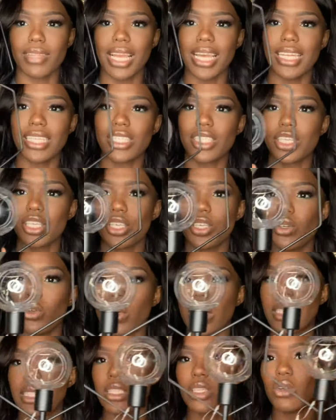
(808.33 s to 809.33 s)
And it's
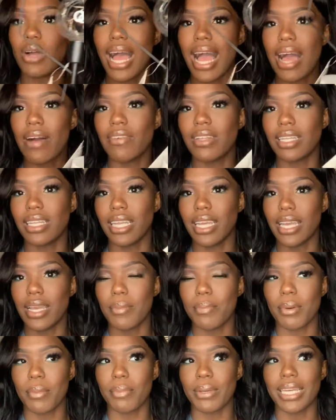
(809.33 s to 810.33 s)
cute. It's little. I have a
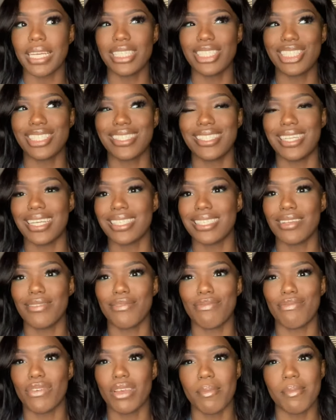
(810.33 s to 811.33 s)
lamp, but it just
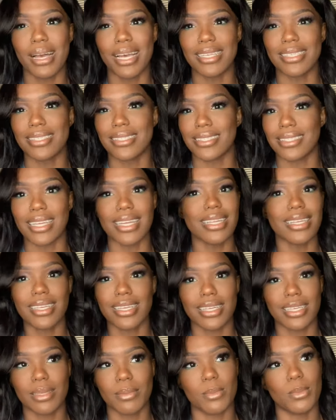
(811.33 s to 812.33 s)
doesn't fit my aesthetic
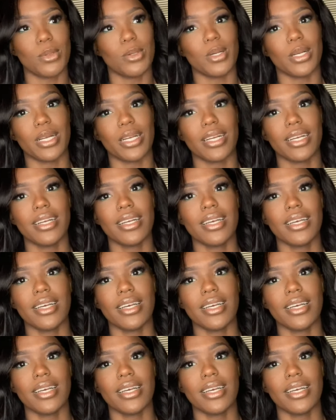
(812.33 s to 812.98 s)
anymore.